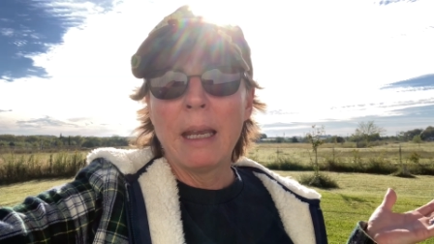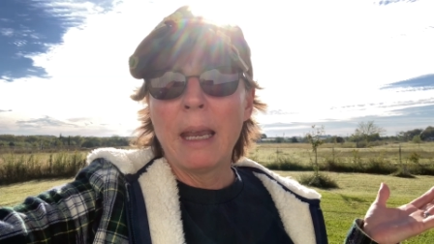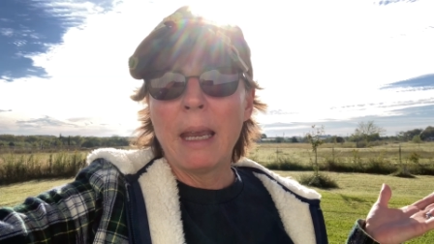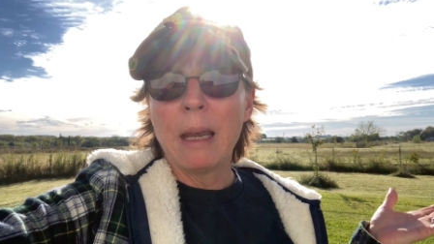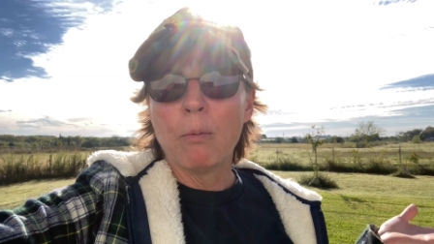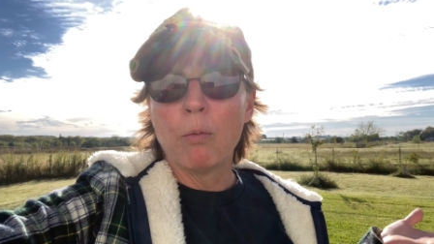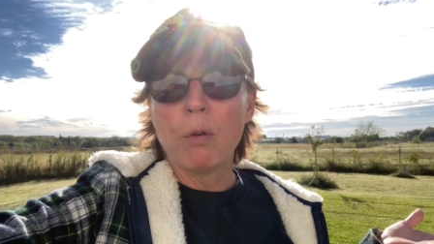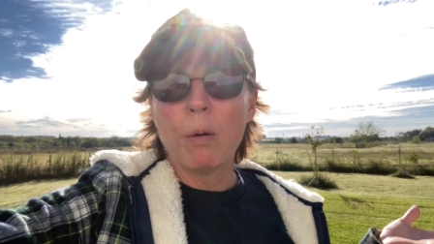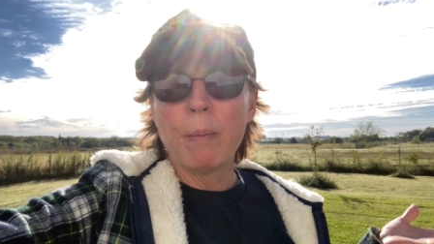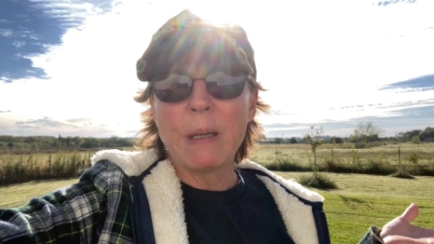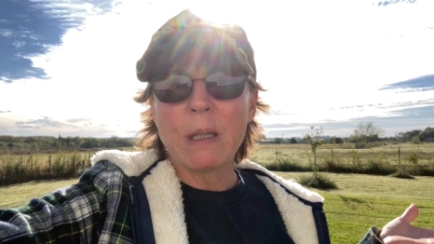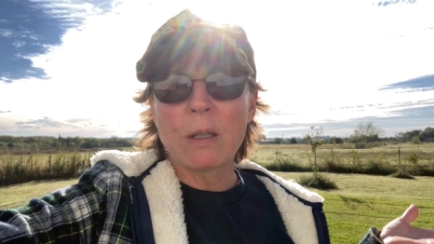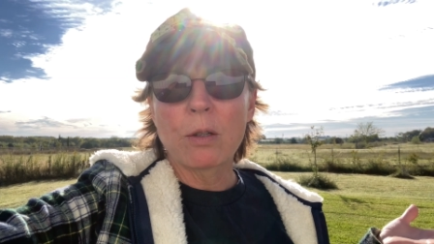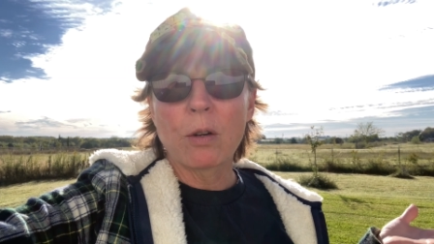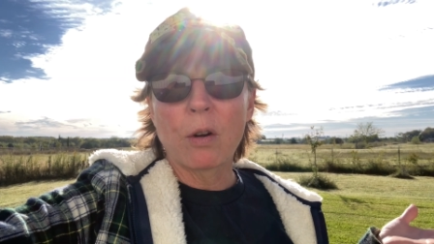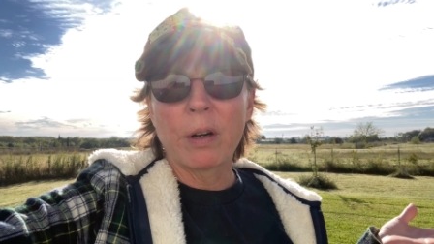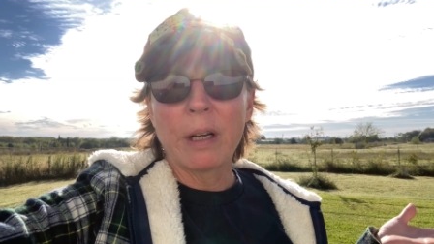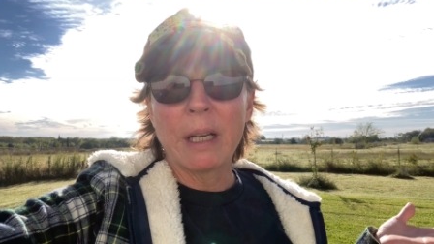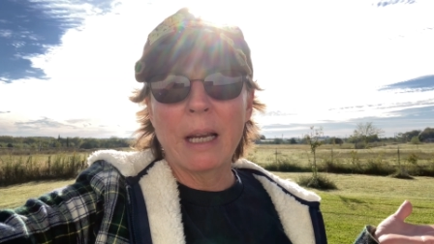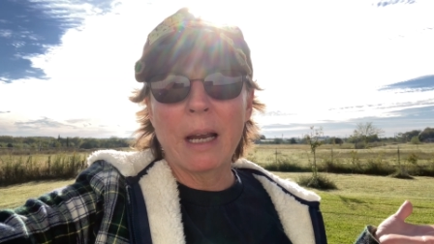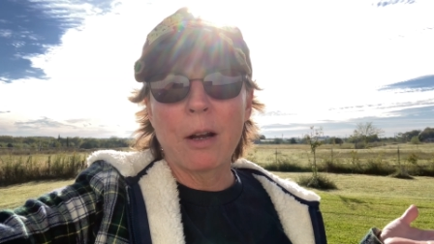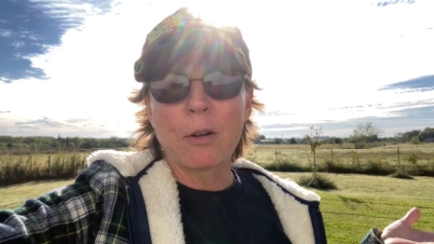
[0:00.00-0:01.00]
and we'll be
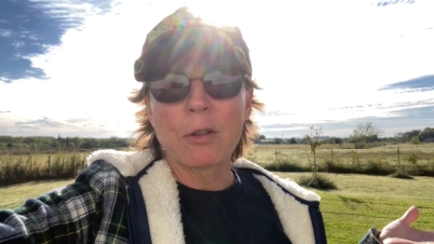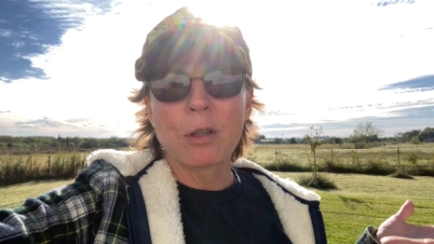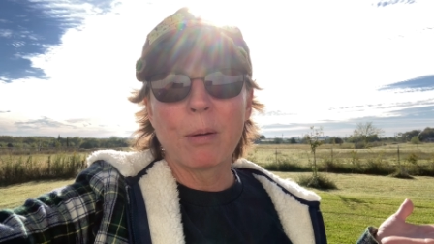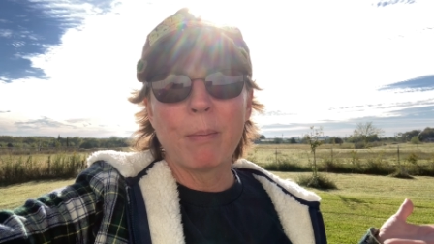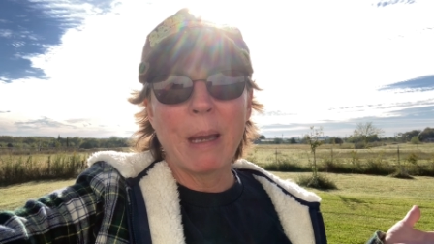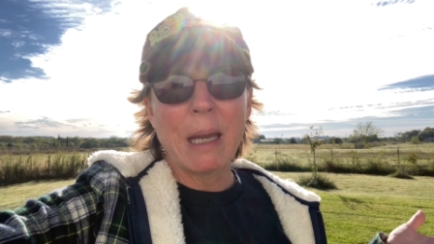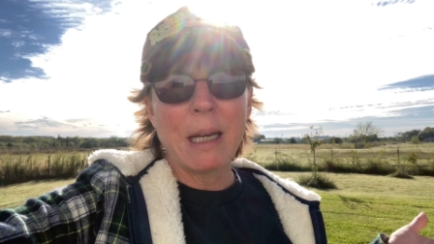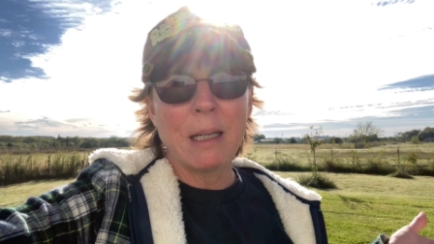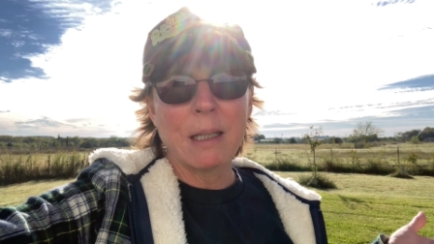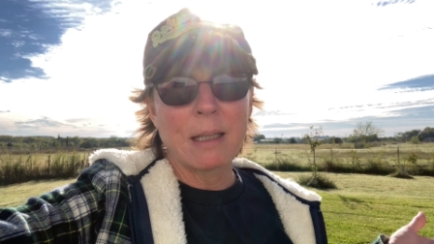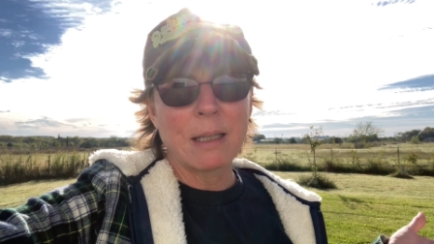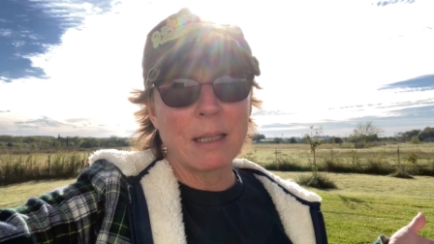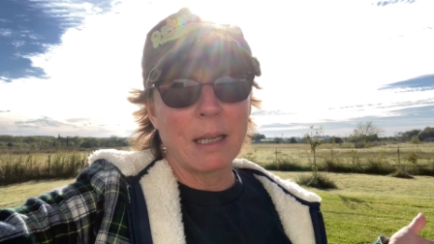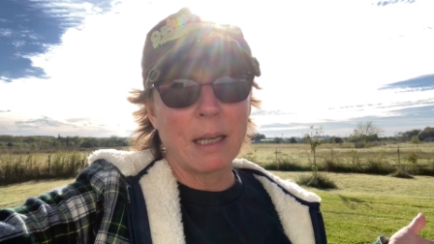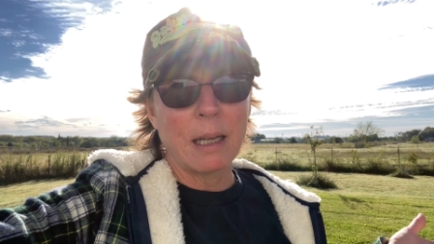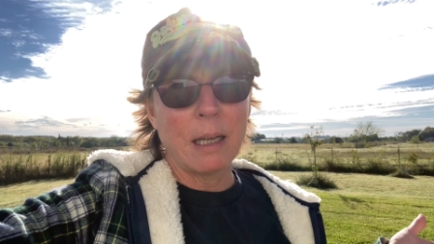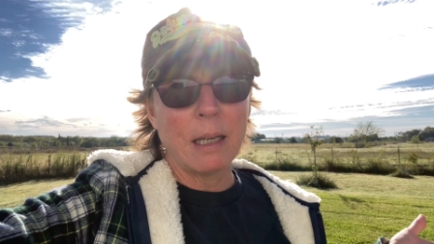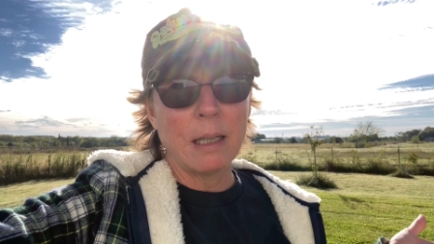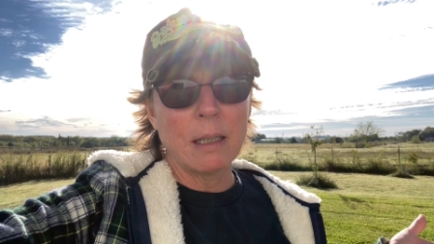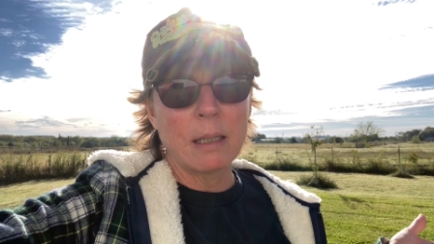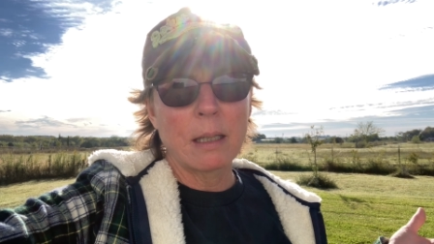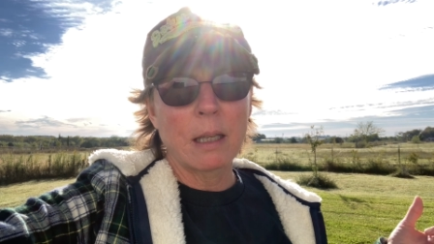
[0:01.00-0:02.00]
starting our tomato
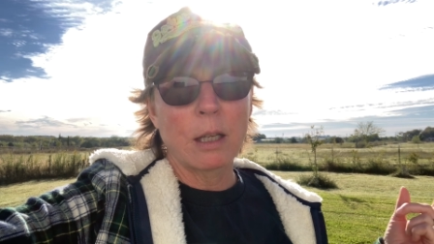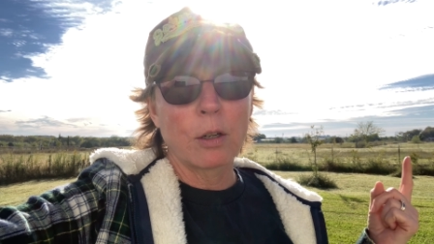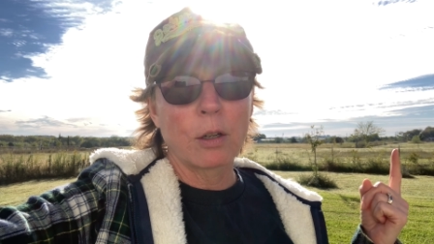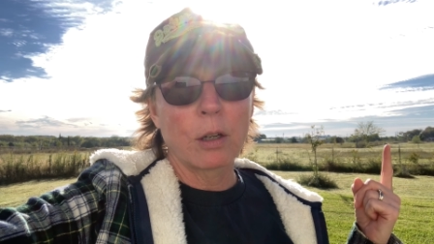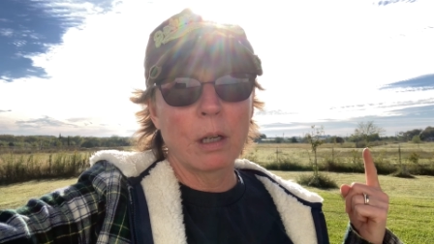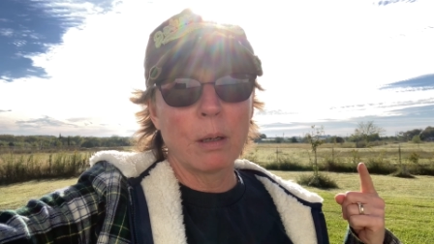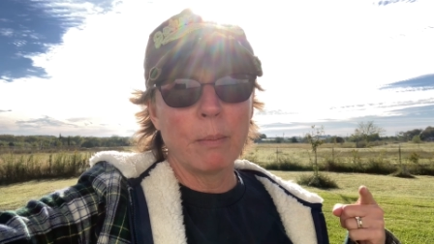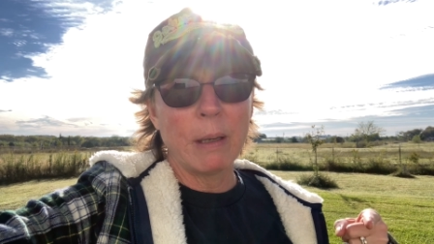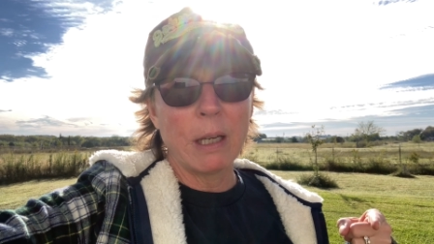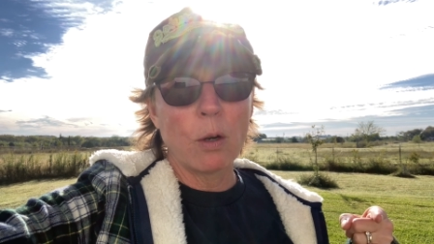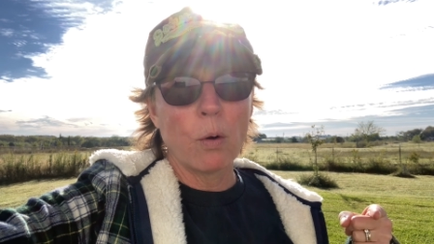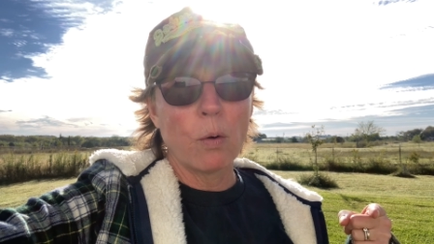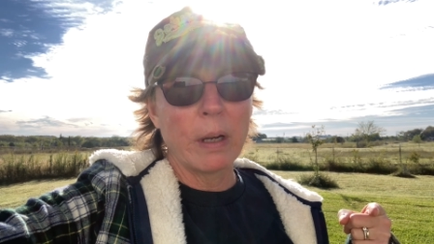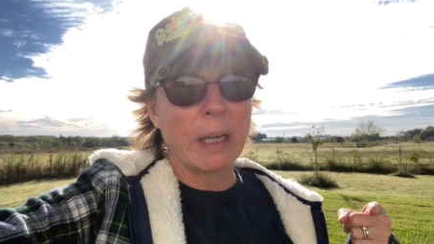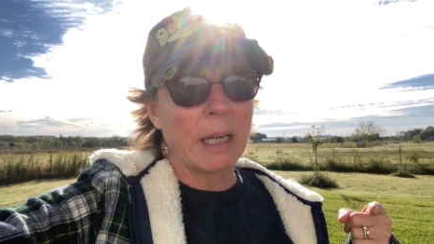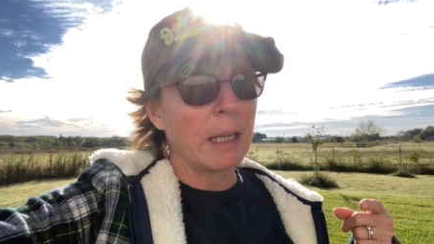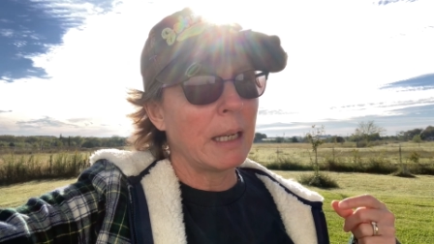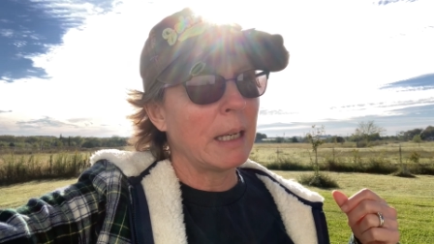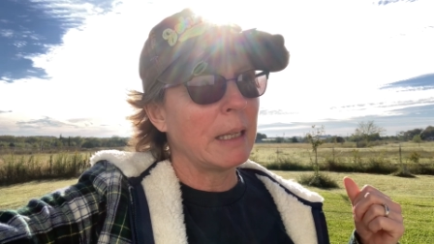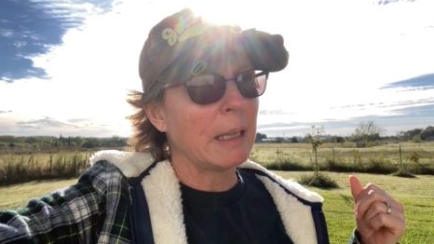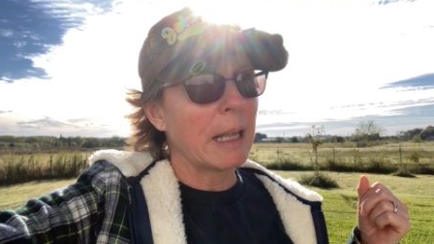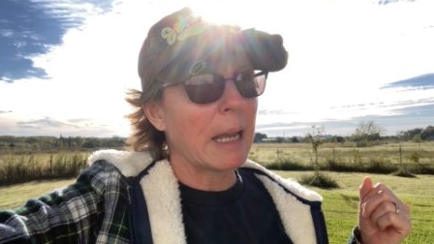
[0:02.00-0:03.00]
seeds that are going to be going
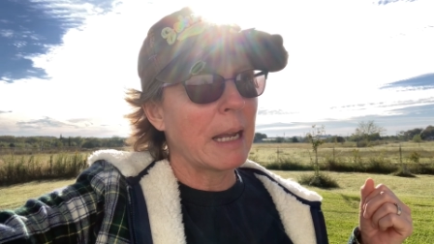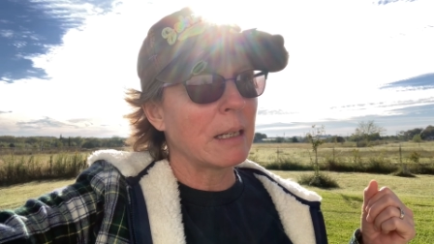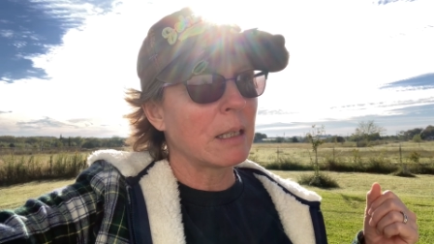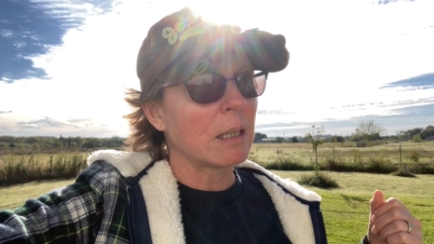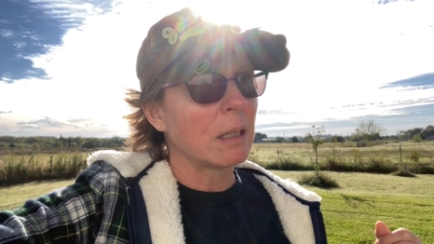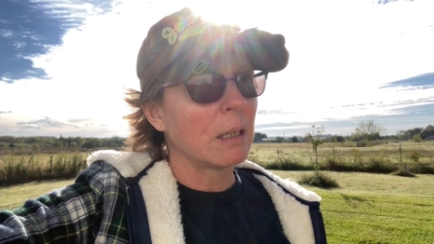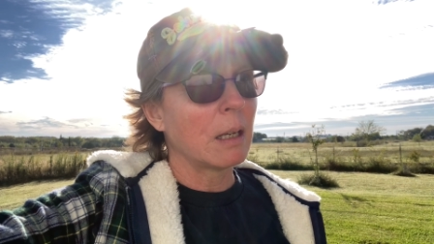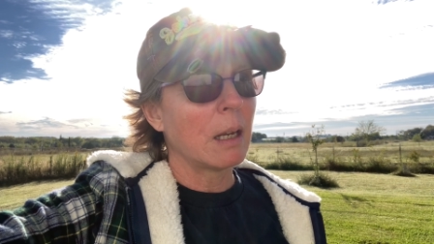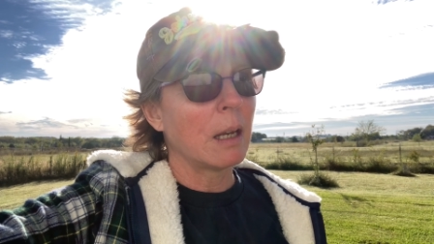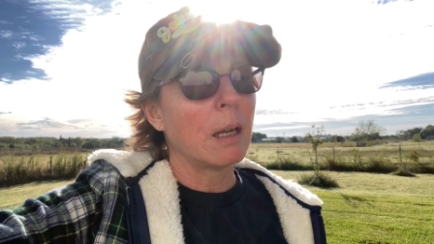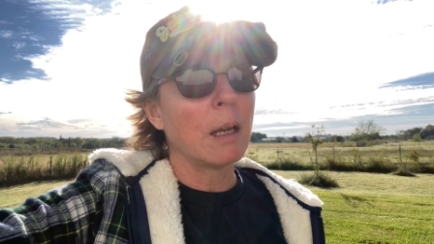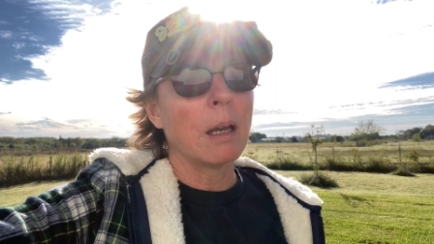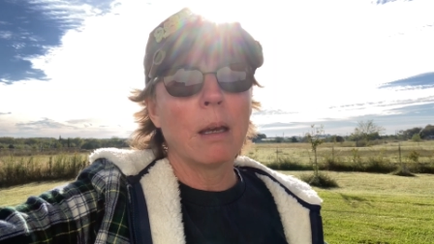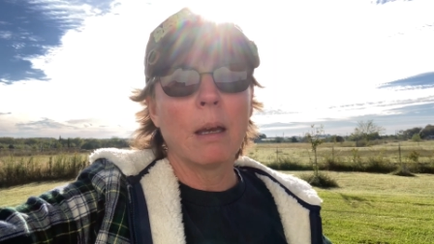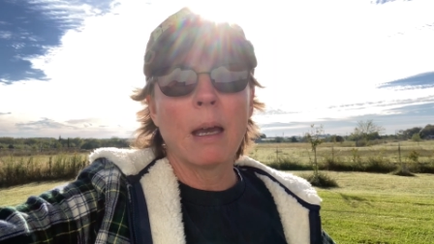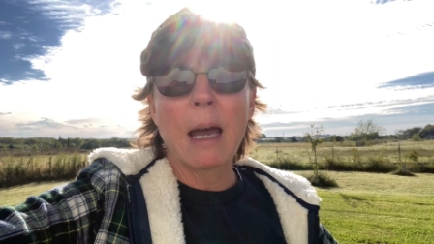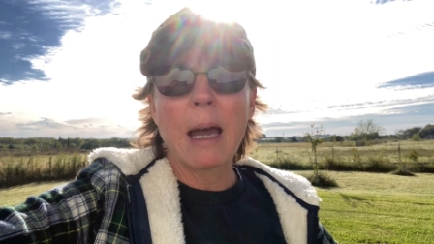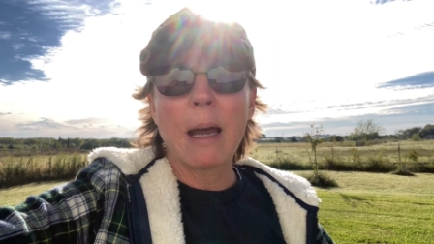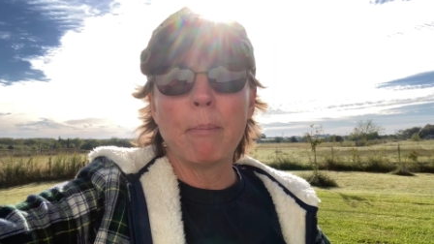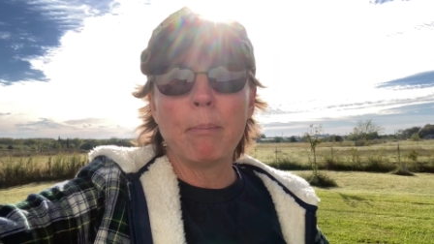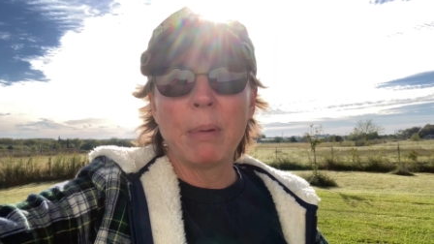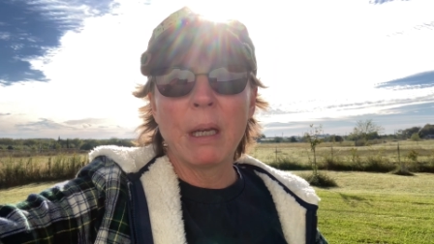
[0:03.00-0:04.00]
in that uh, high,